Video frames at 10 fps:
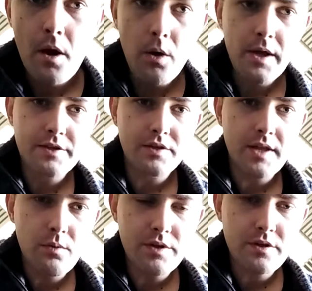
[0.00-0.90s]
Okay, so
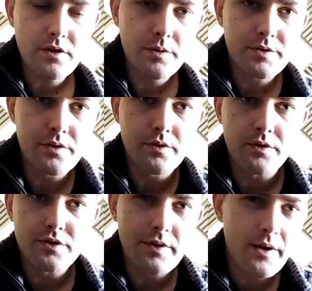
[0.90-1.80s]
that wasn't all he was doing though.
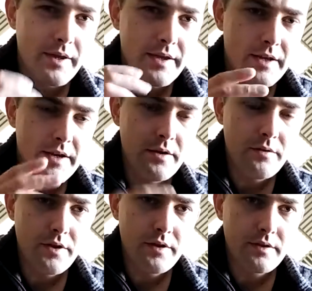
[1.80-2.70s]
So now you can hear
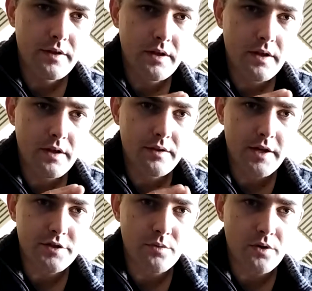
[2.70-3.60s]
in the
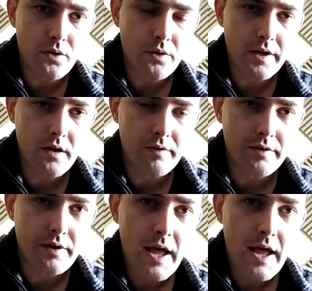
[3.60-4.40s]
actual recording of it,